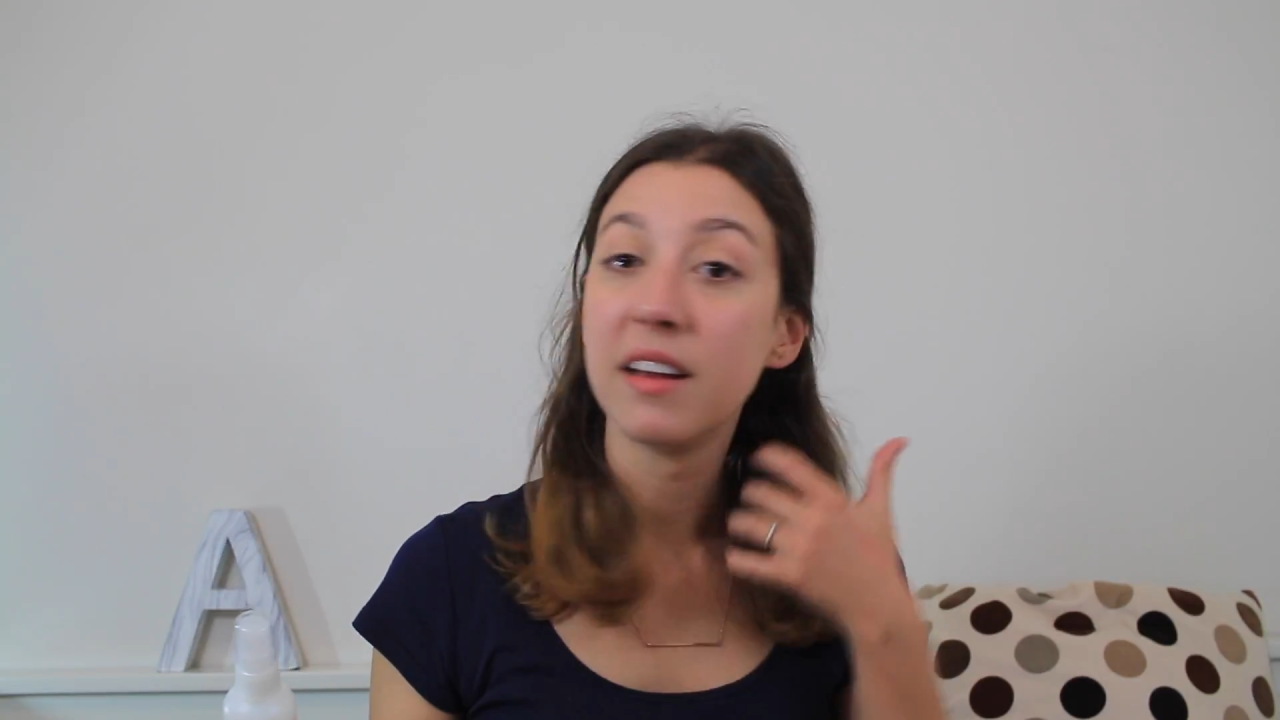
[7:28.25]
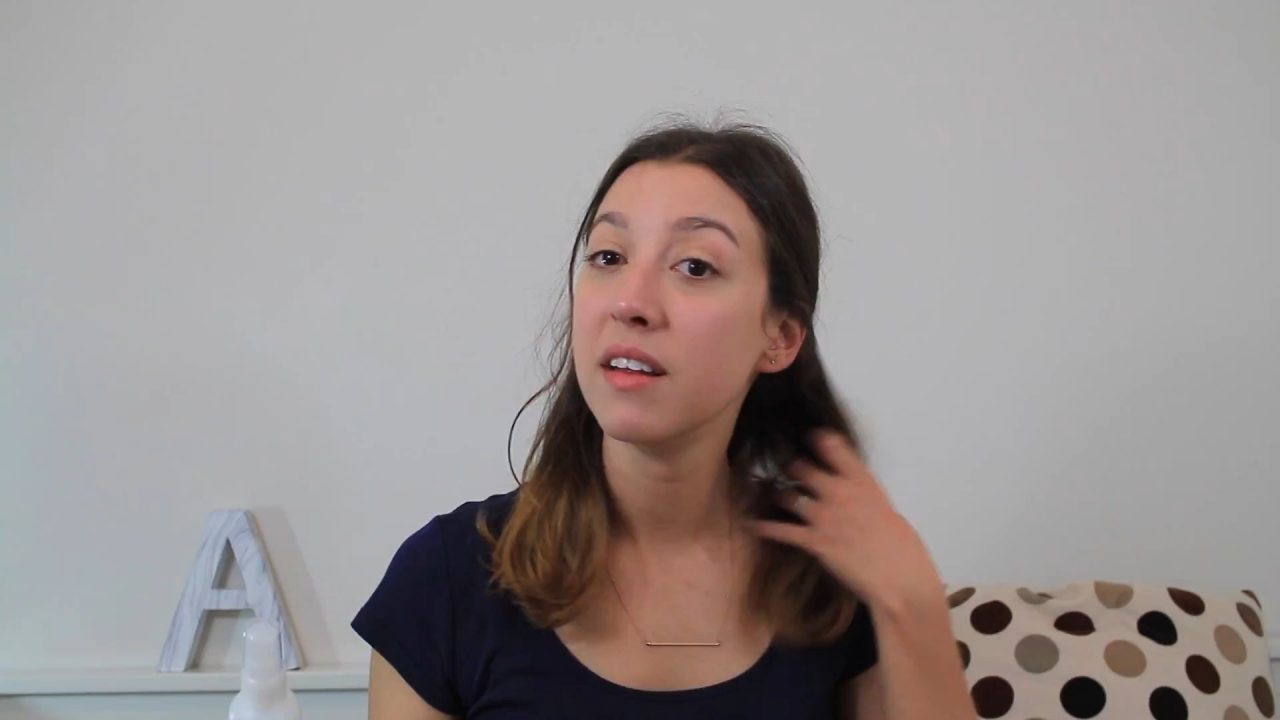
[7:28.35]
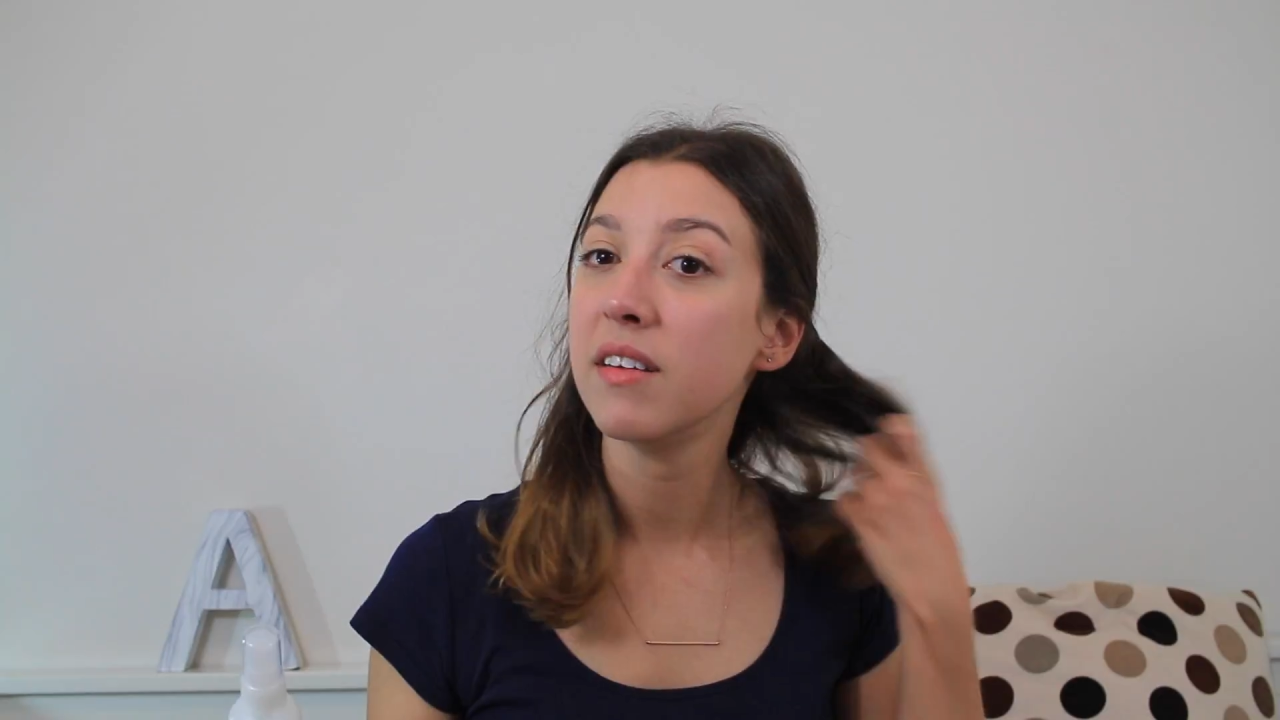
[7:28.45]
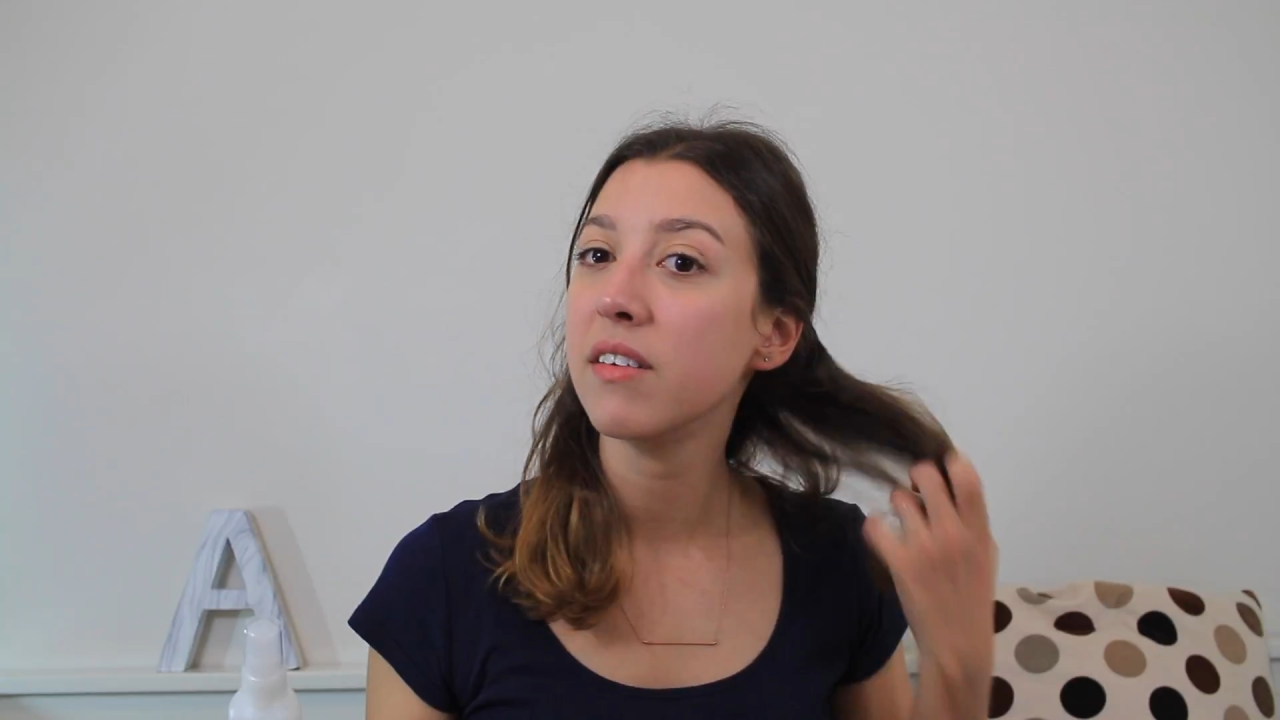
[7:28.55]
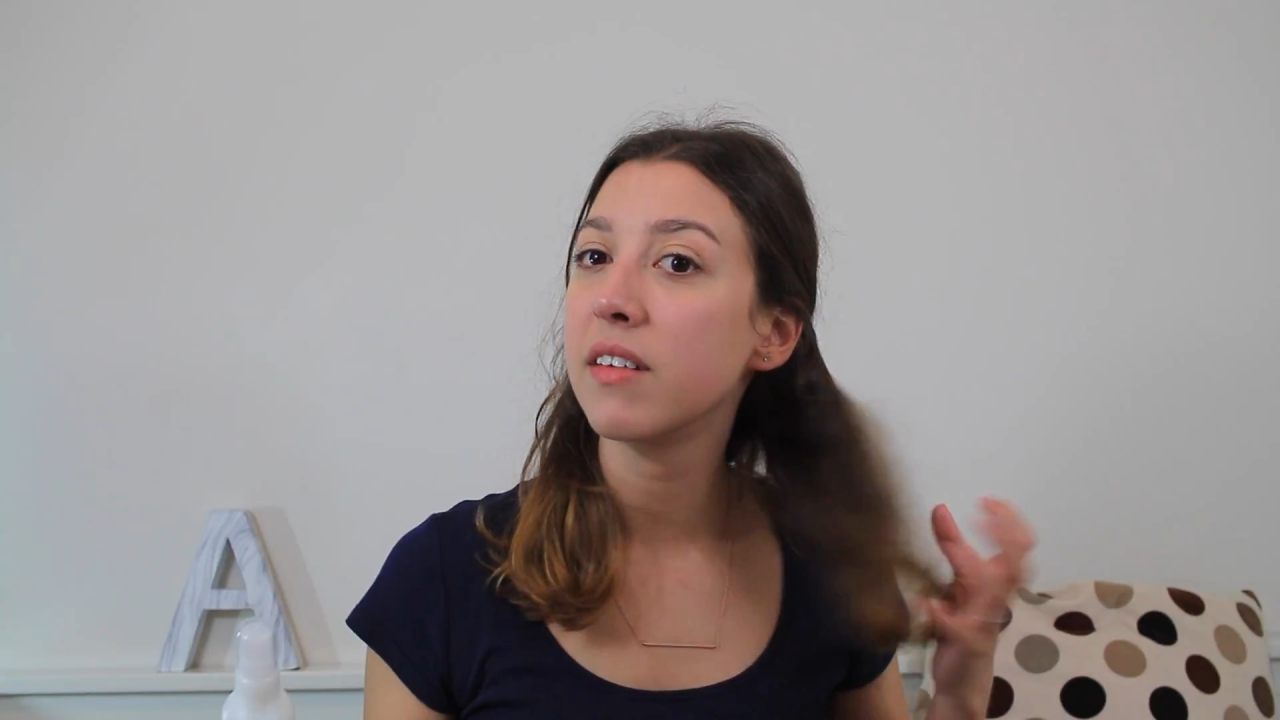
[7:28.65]
and
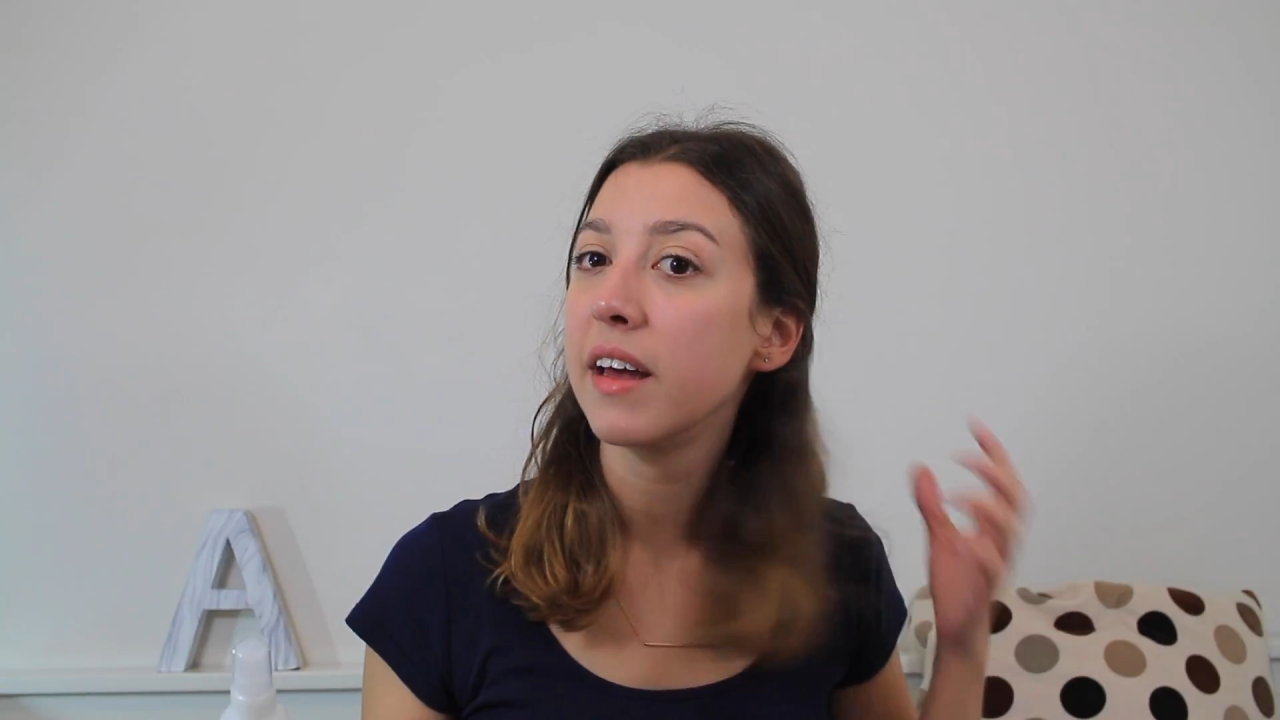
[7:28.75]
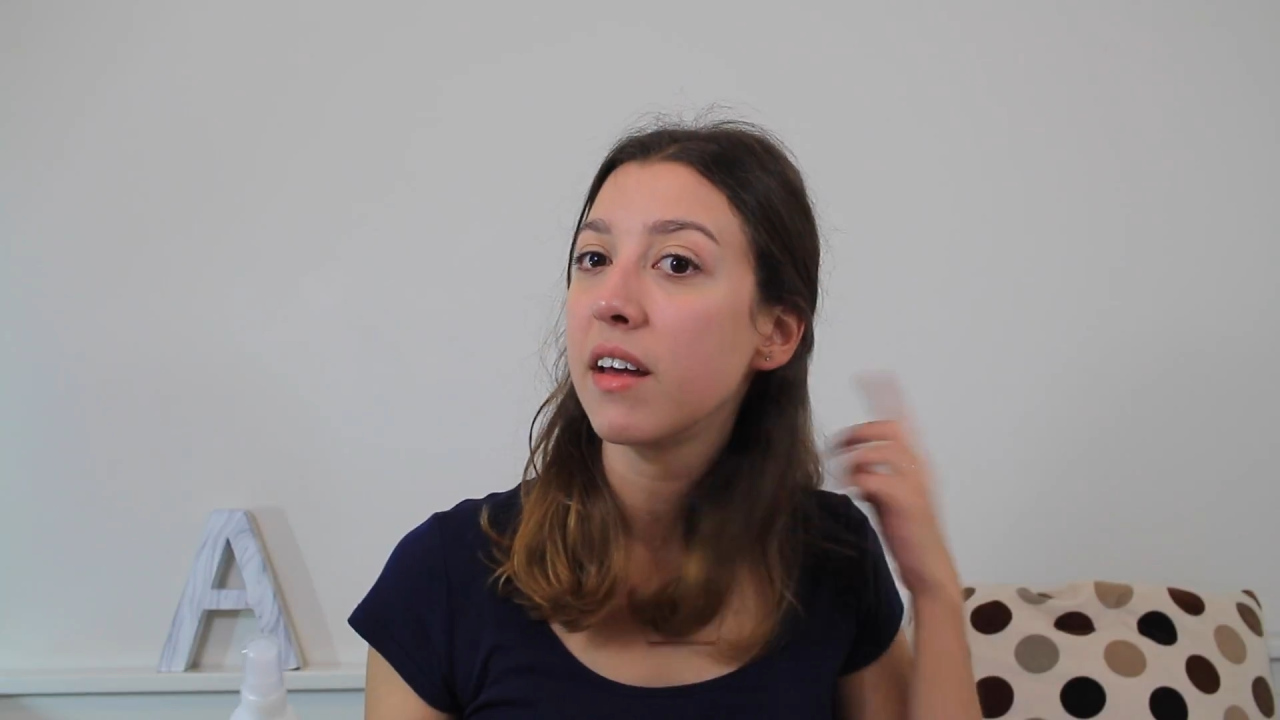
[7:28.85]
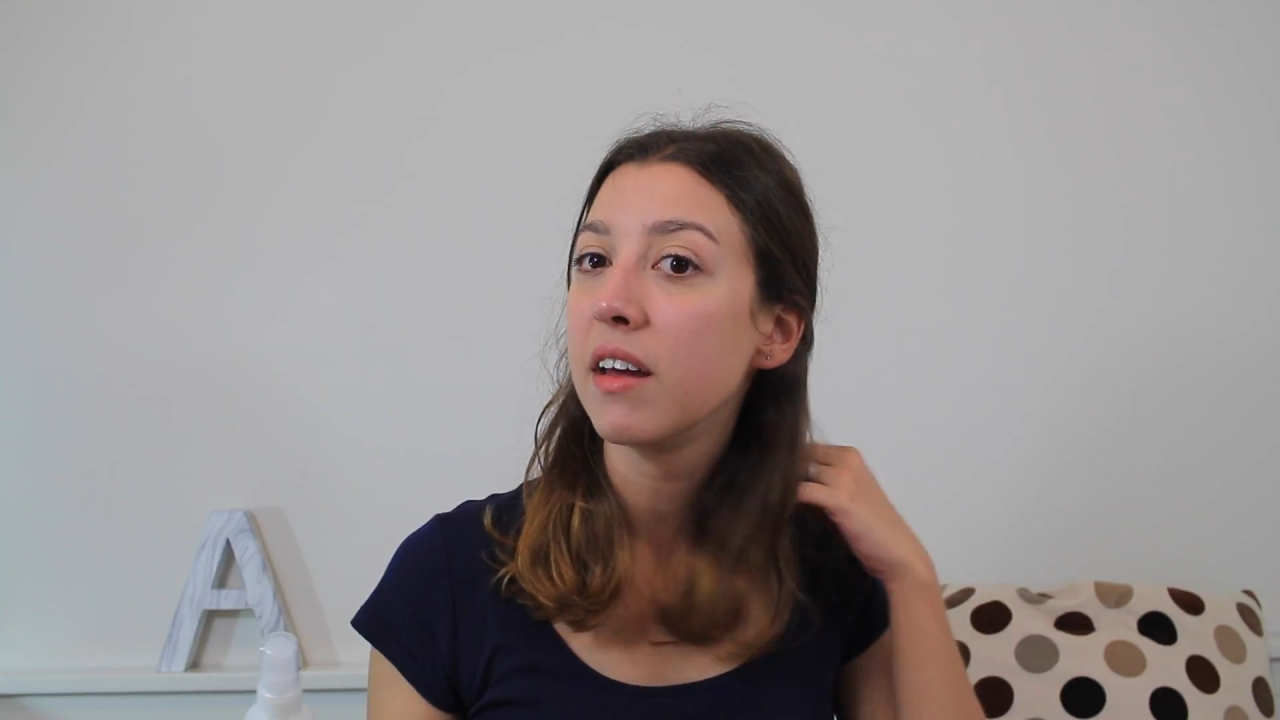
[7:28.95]
this is like,